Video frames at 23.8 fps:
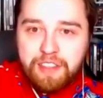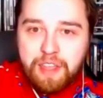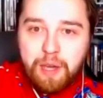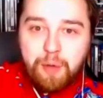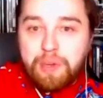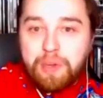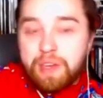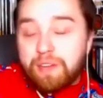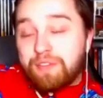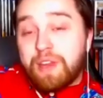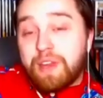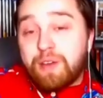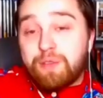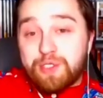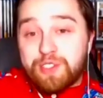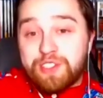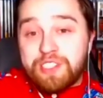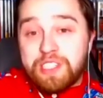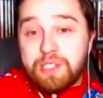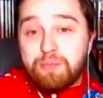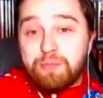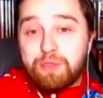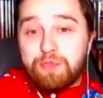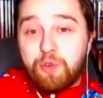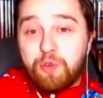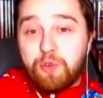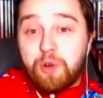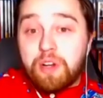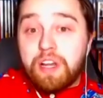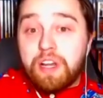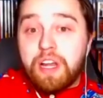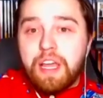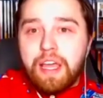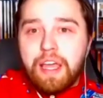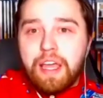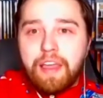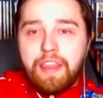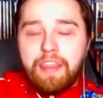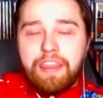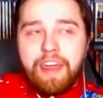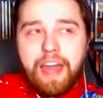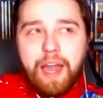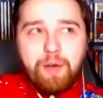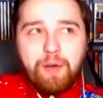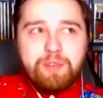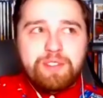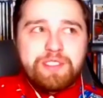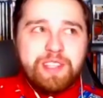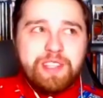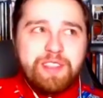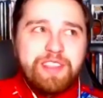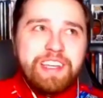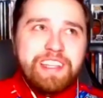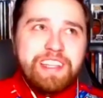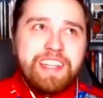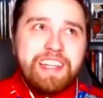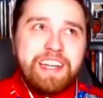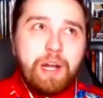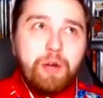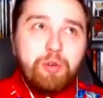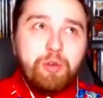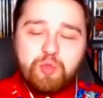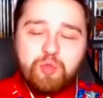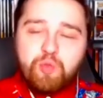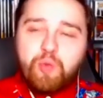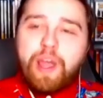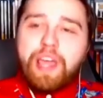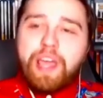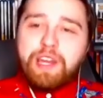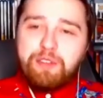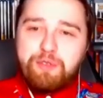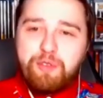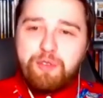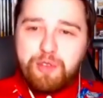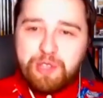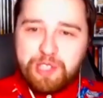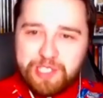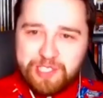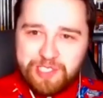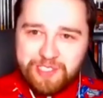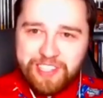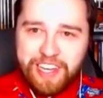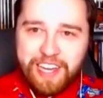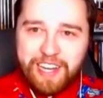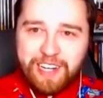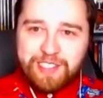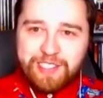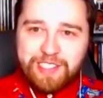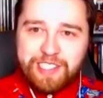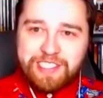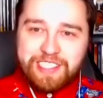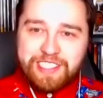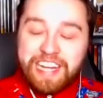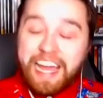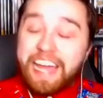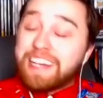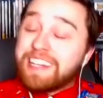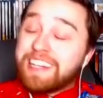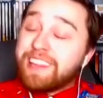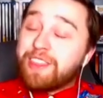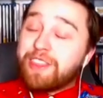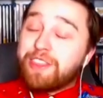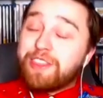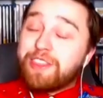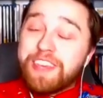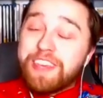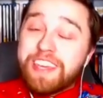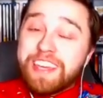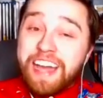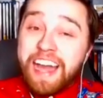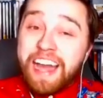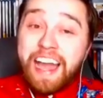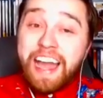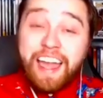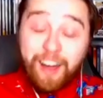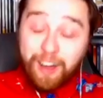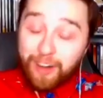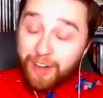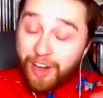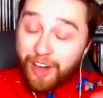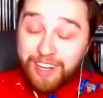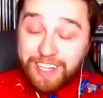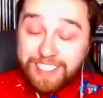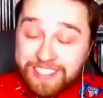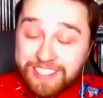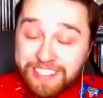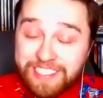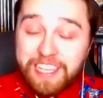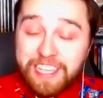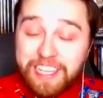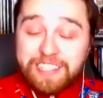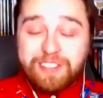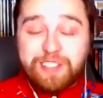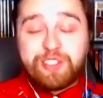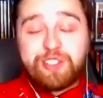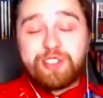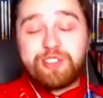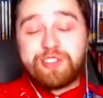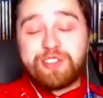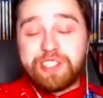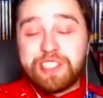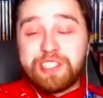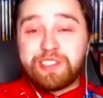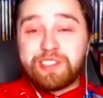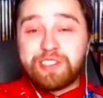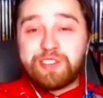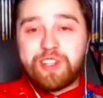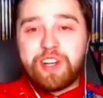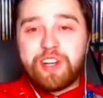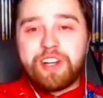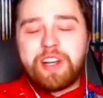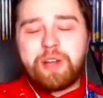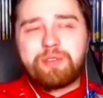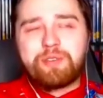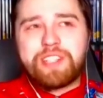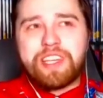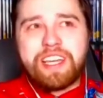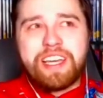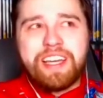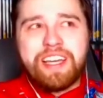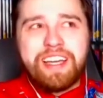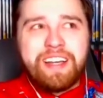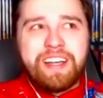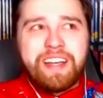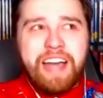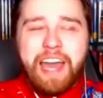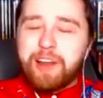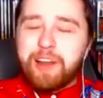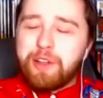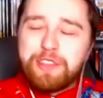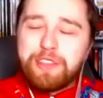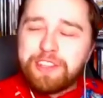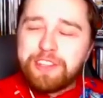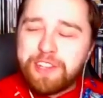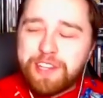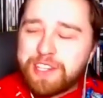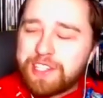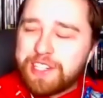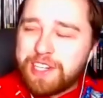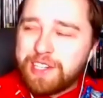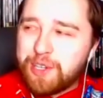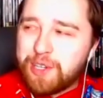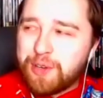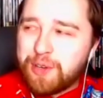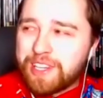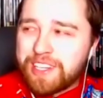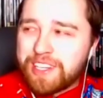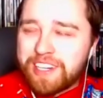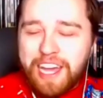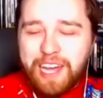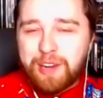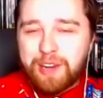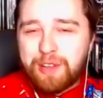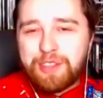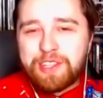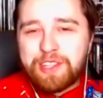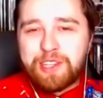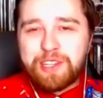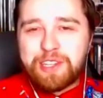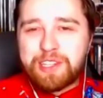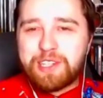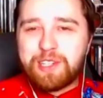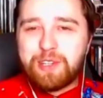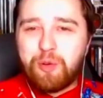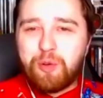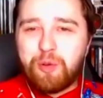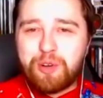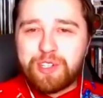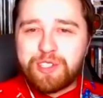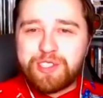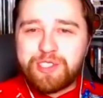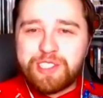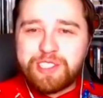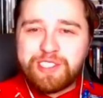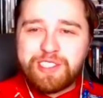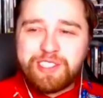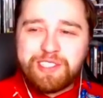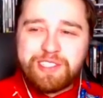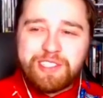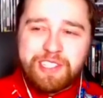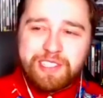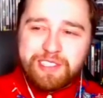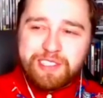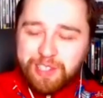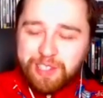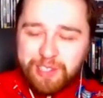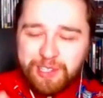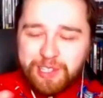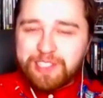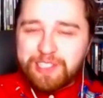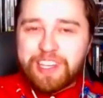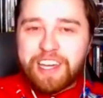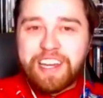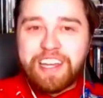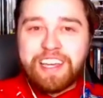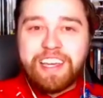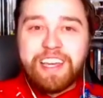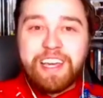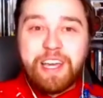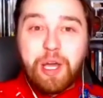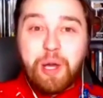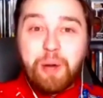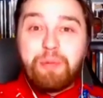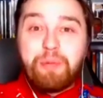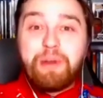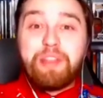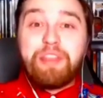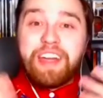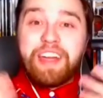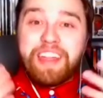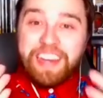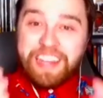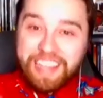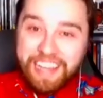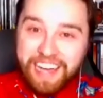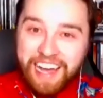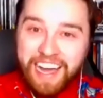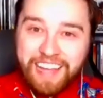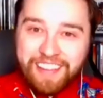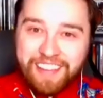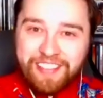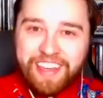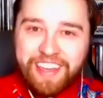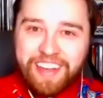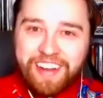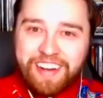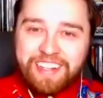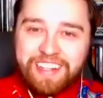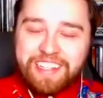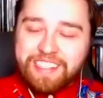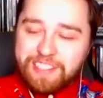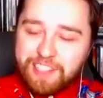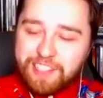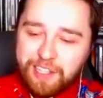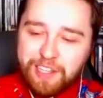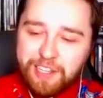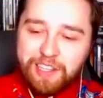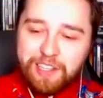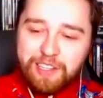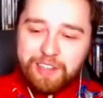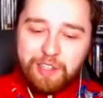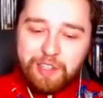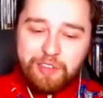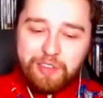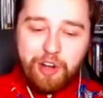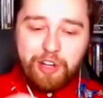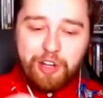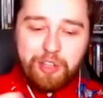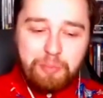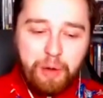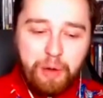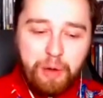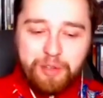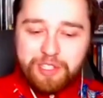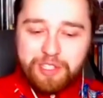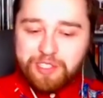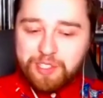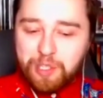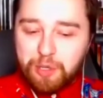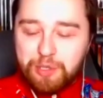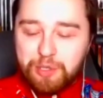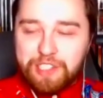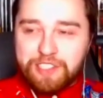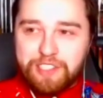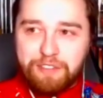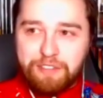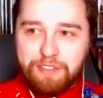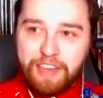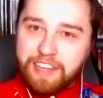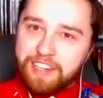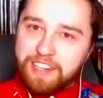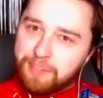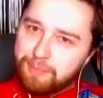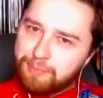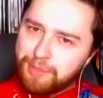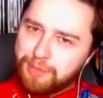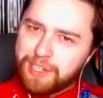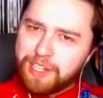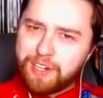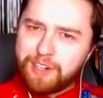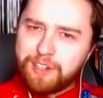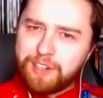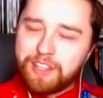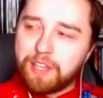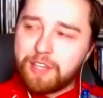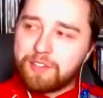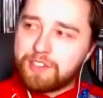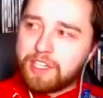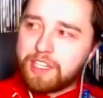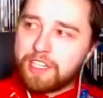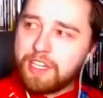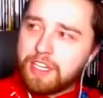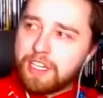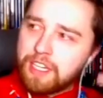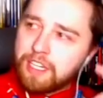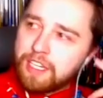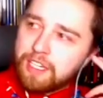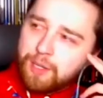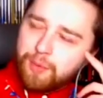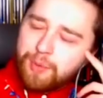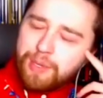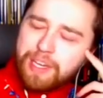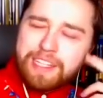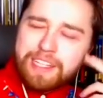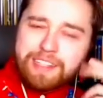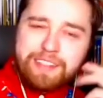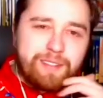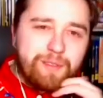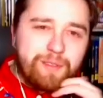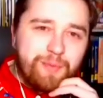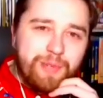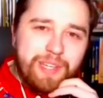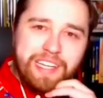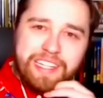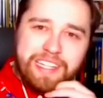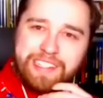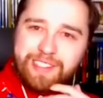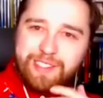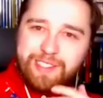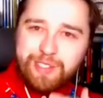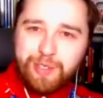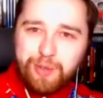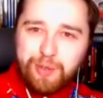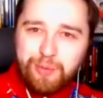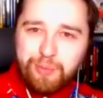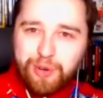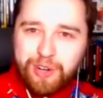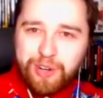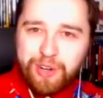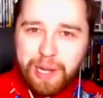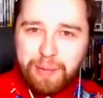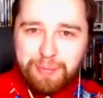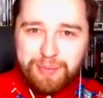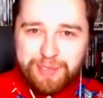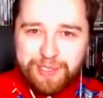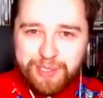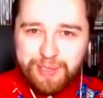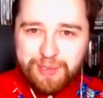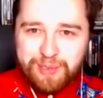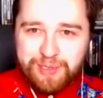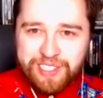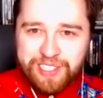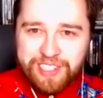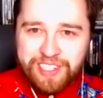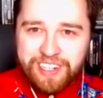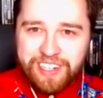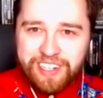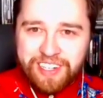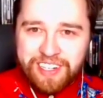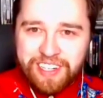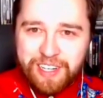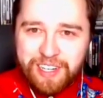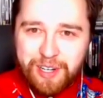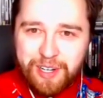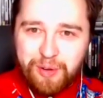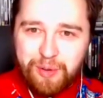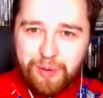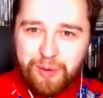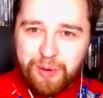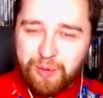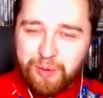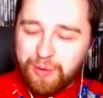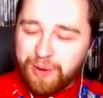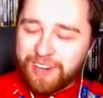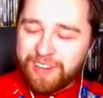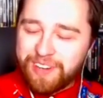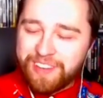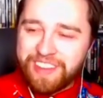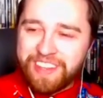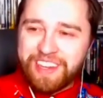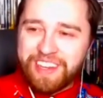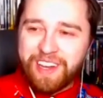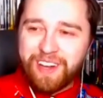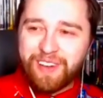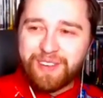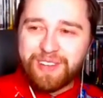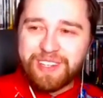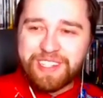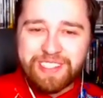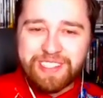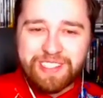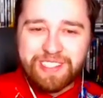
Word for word: that we have never seen before. And that right. was the thing that I was waiting for this entire season. I didn't think, I honestly, as the season started, I was like, I don't think they're going to do it. I don't think they're going to do Order 66. They'll hint at it. Yeah. But then it got there because the Darth Maul and Ahsoka stuff ended pretty early. I was like, we got we got two more episodes here where yeah. are they going?